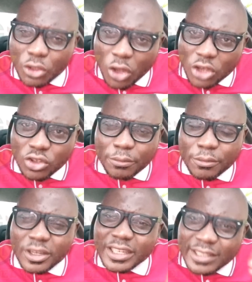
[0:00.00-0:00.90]
because
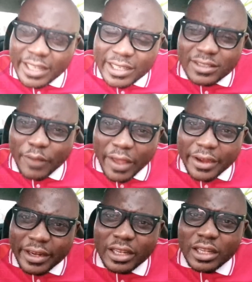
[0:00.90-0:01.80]
of this
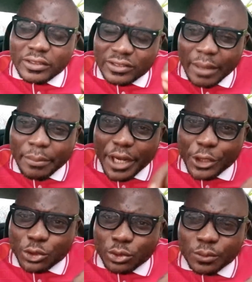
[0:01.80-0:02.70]
very same
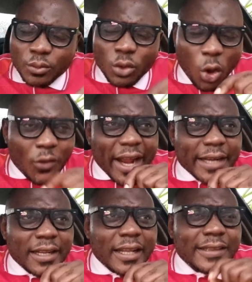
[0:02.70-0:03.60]
issue. All
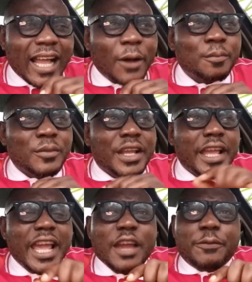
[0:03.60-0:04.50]
right. Now,
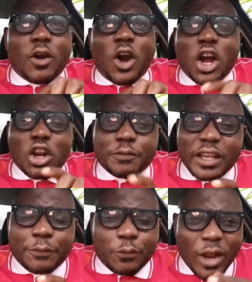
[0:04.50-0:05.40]
if all of
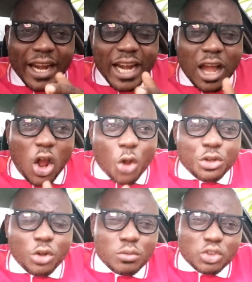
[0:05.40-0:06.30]
this, we are now
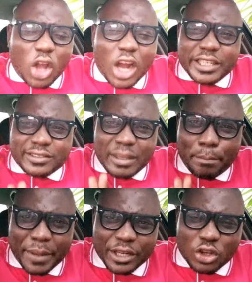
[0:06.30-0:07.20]
on almost on the
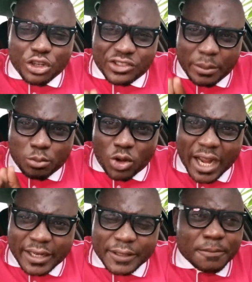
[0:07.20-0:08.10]
same page, on the same
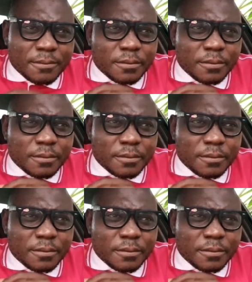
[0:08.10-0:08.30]
track,